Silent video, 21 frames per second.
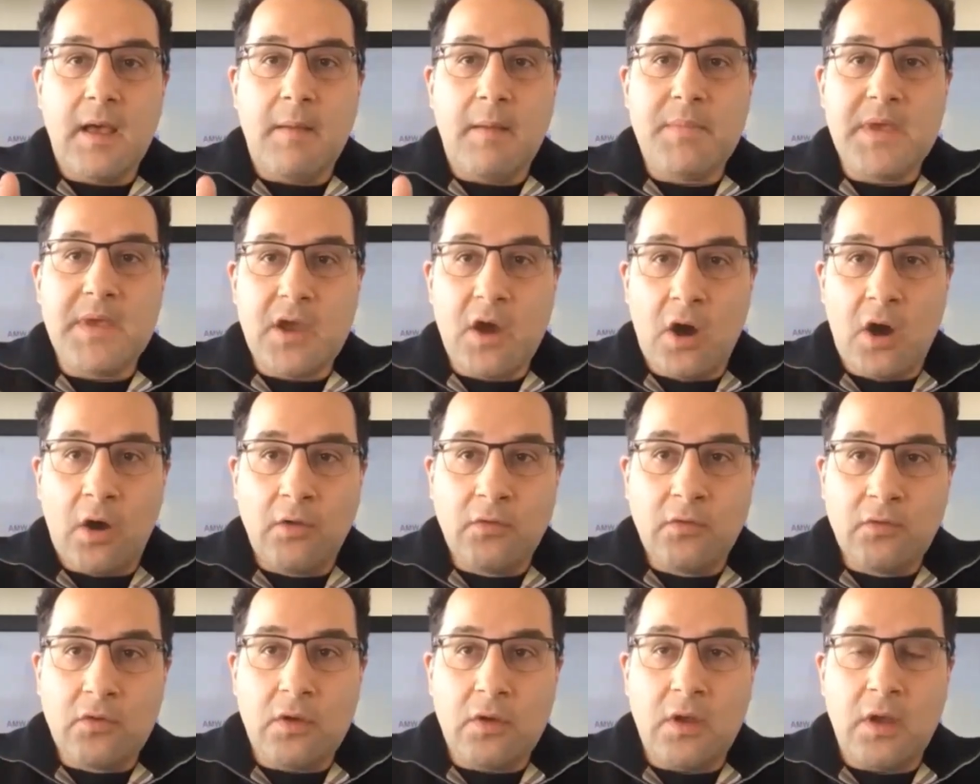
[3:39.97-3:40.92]

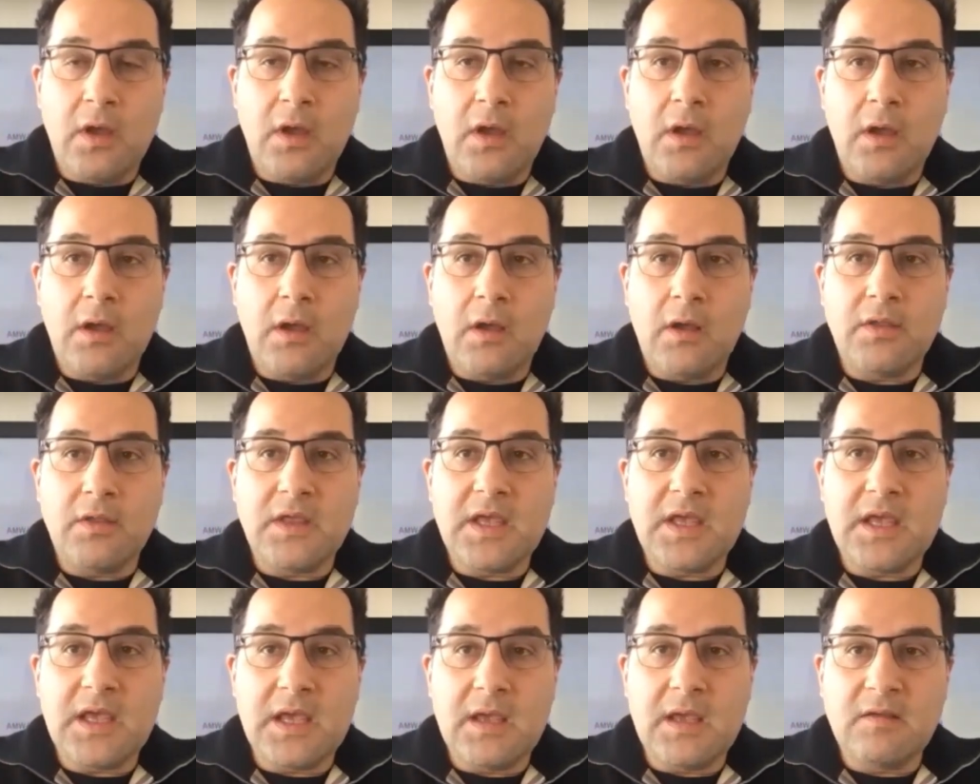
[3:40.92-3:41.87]
beyond
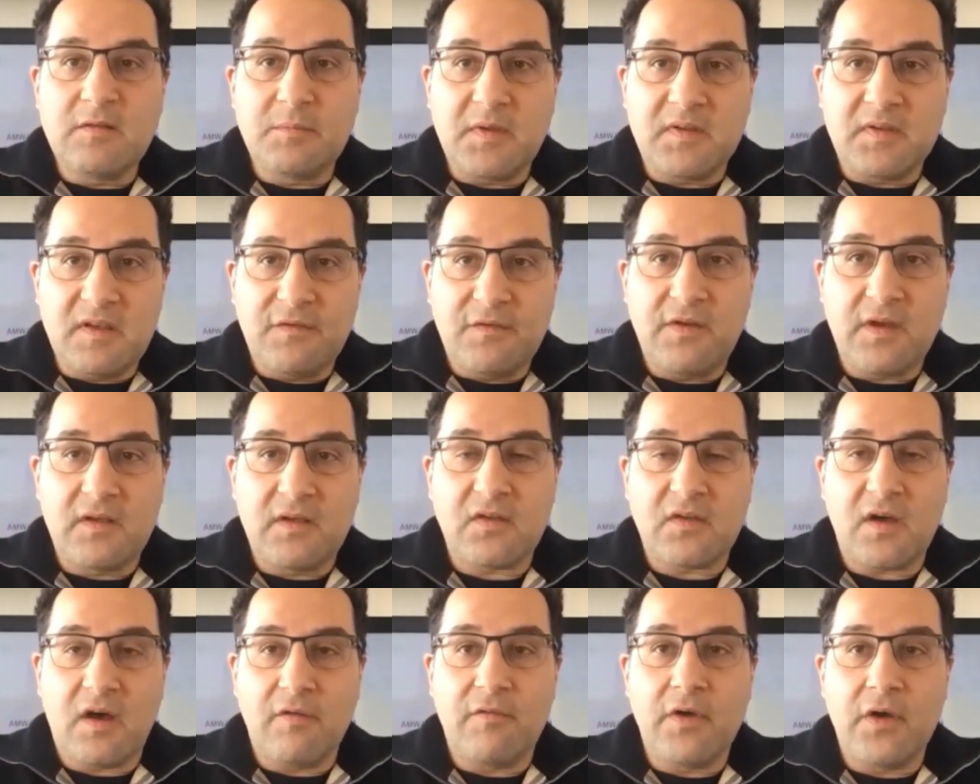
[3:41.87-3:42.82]
the specifics
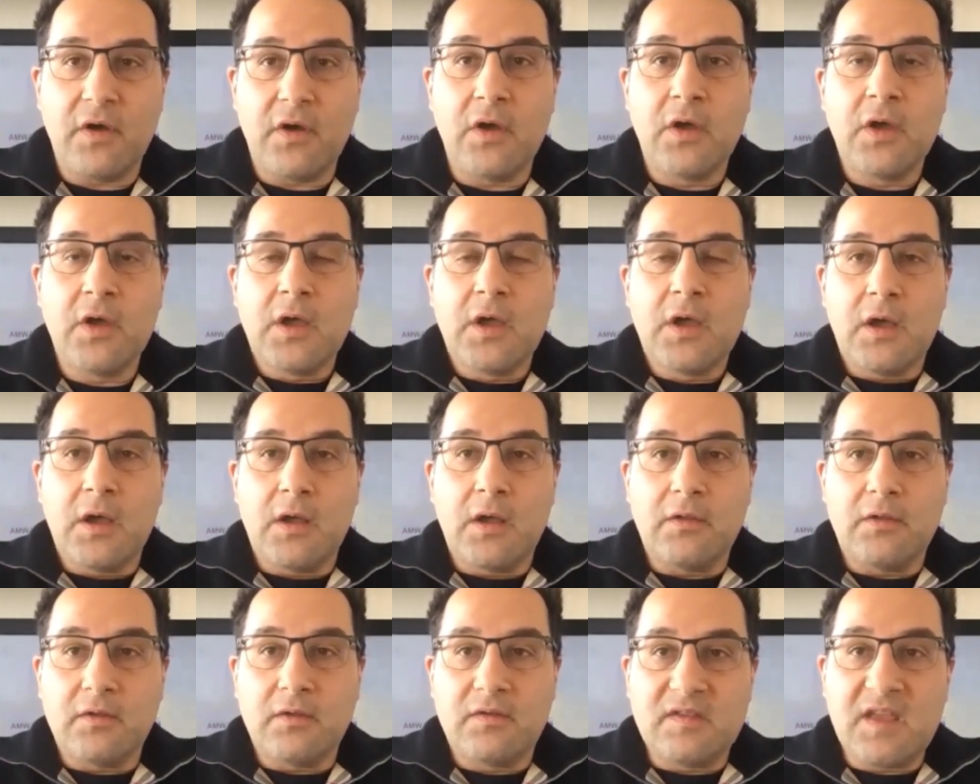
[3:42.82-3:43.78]
of
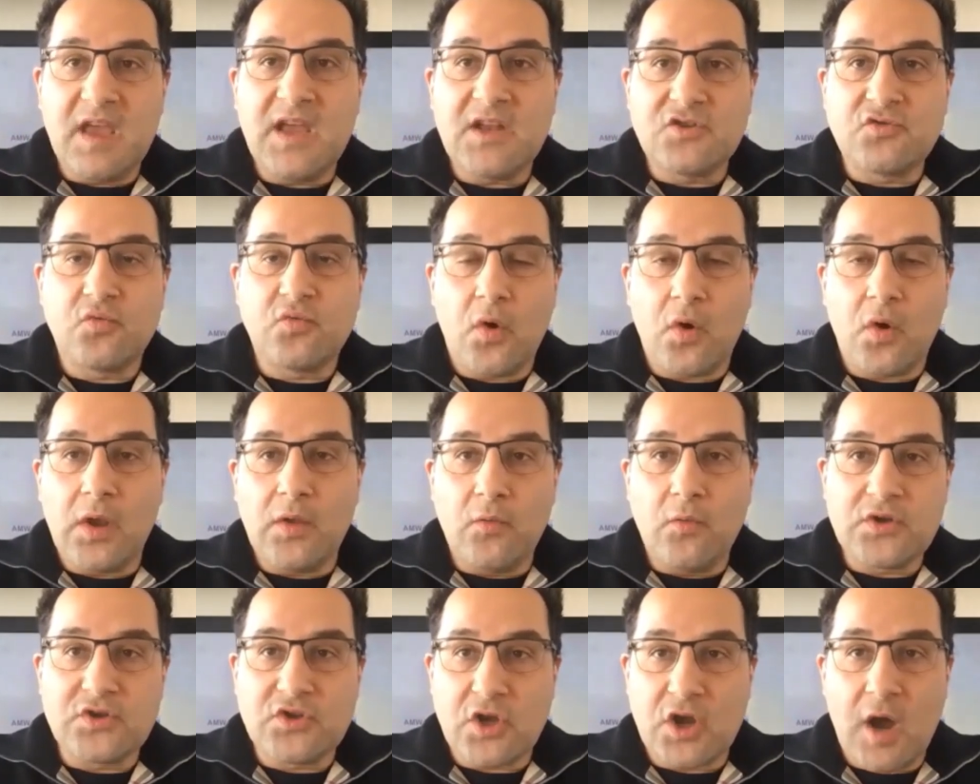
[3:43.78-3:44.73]
the stage in
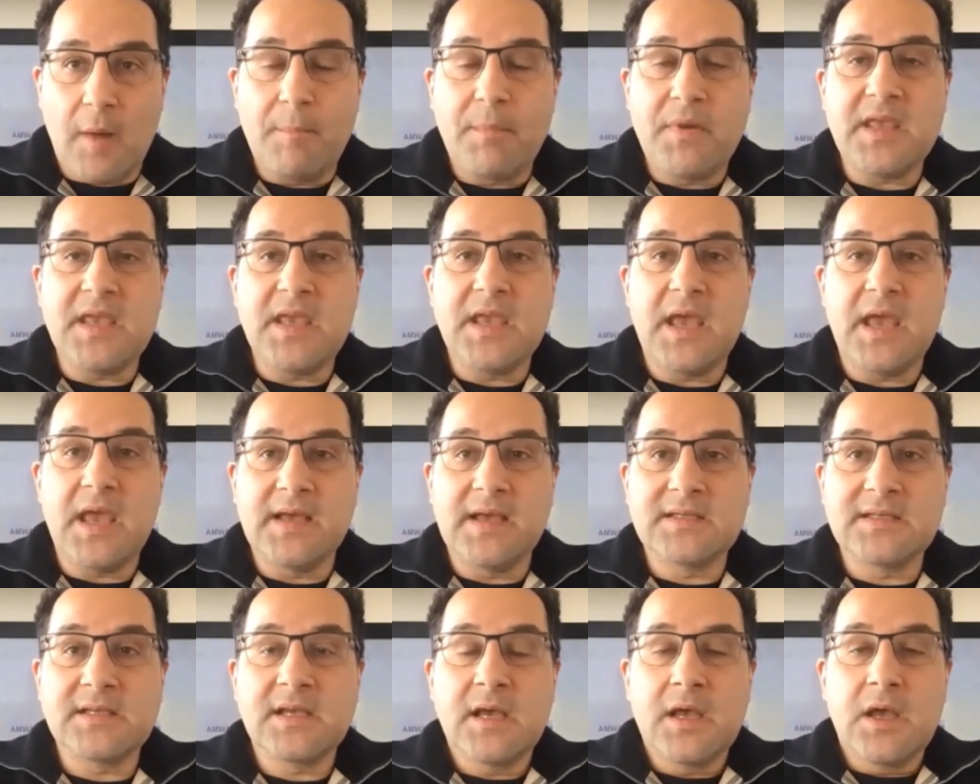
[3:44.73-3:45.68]
which the company
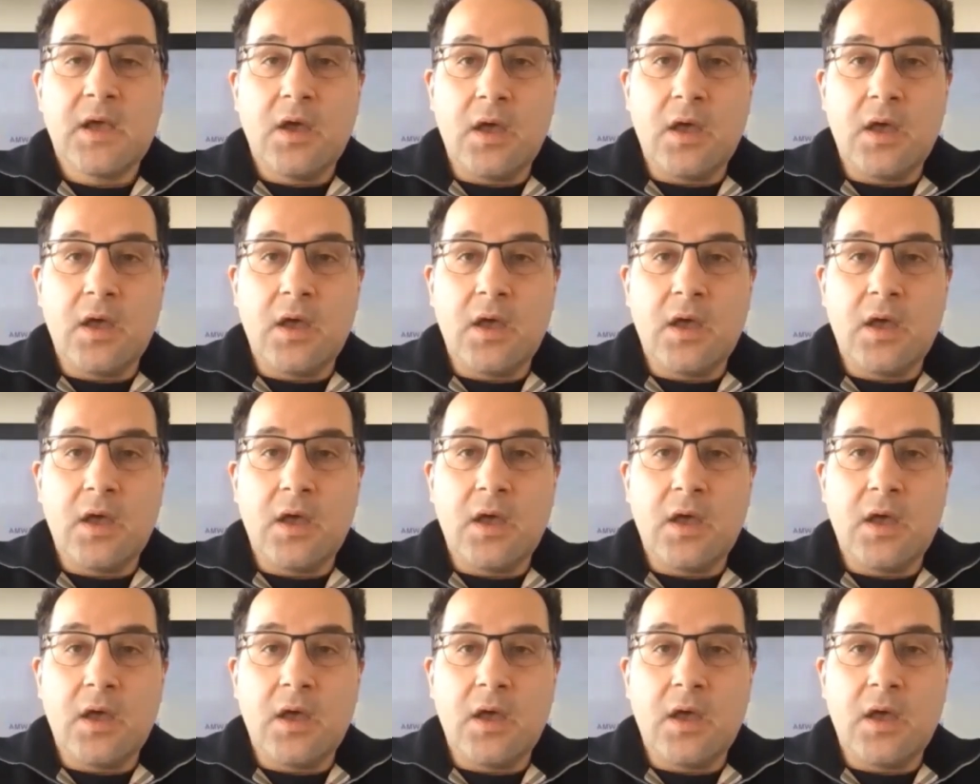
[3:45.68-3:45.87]
is,